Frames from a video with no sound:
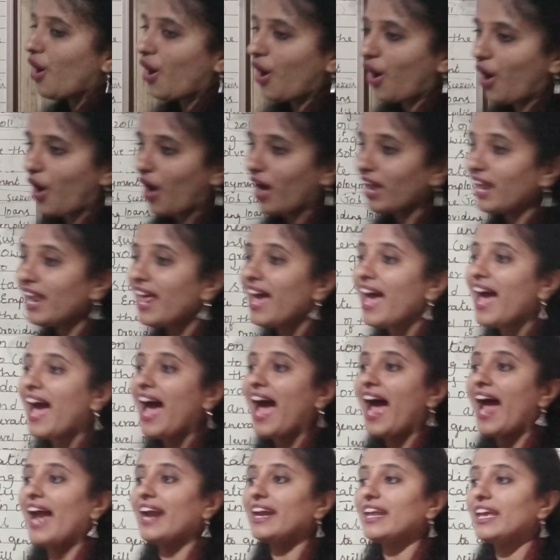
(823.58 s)
all,
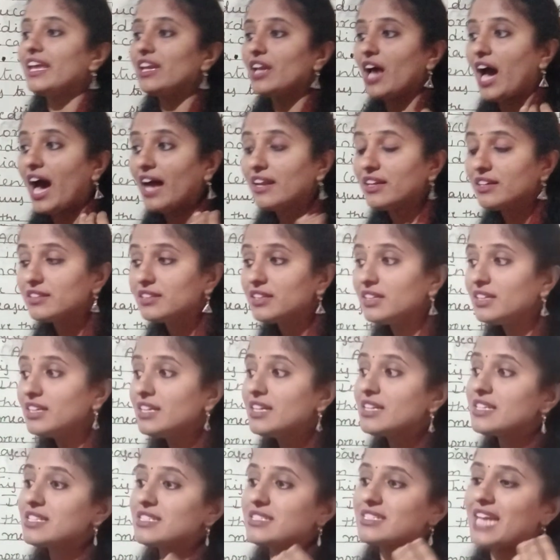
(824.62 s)
and in another
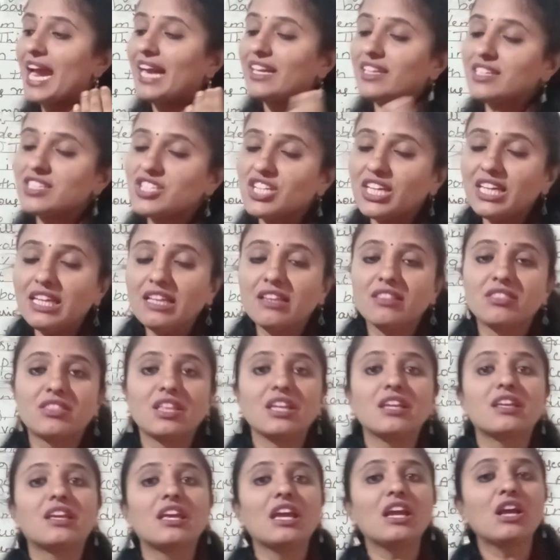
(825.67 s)
strategy
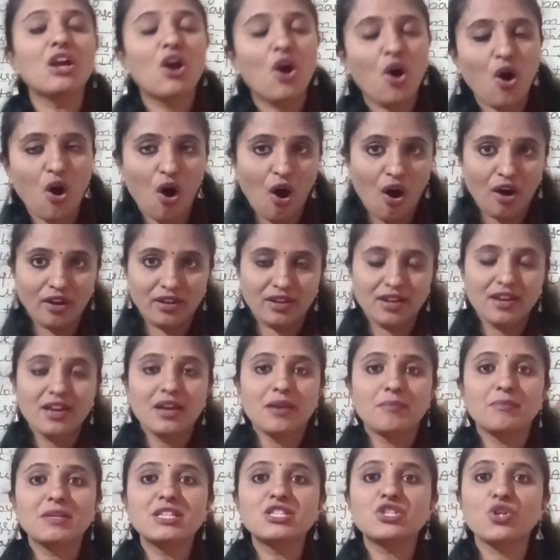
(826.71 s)
thinking on
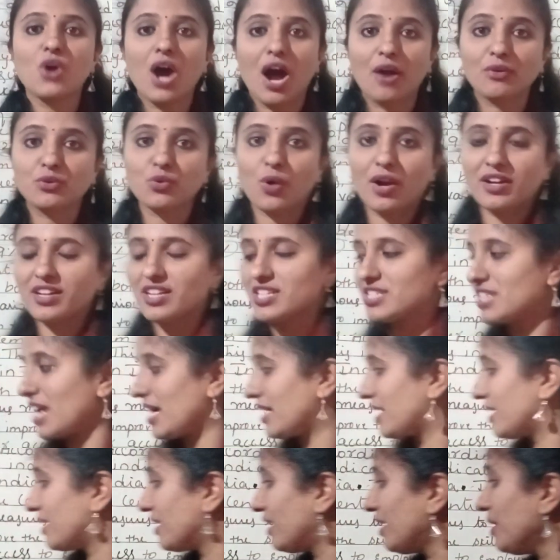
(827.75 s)
means you have to
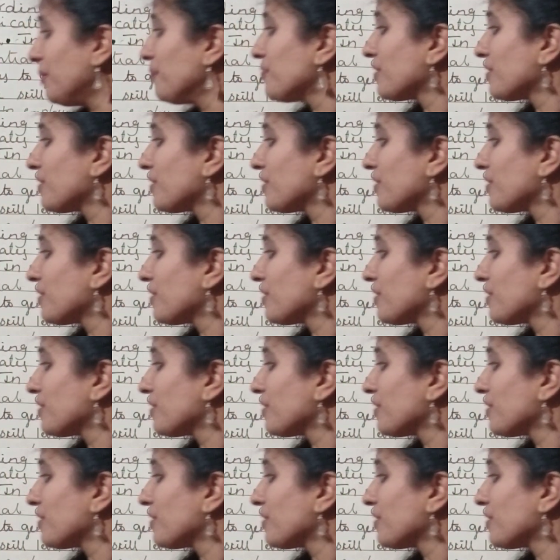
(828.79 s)
understand here.